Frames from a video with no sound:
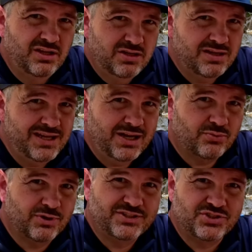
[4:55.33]
You can get a
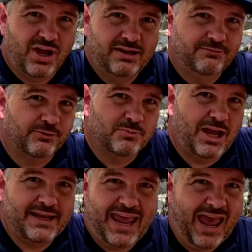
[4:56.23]
ridge line from
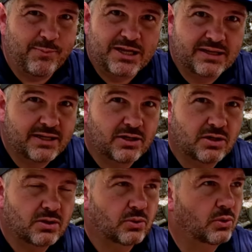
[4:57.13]
like Hammock
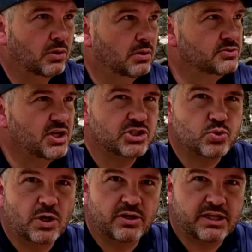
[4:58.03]
Gear or
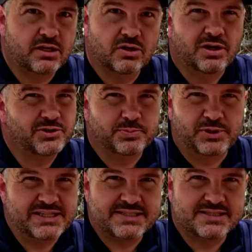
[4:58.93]
Dutch Wear Gear, other
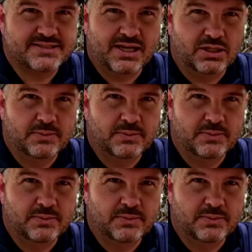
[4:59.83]
places sell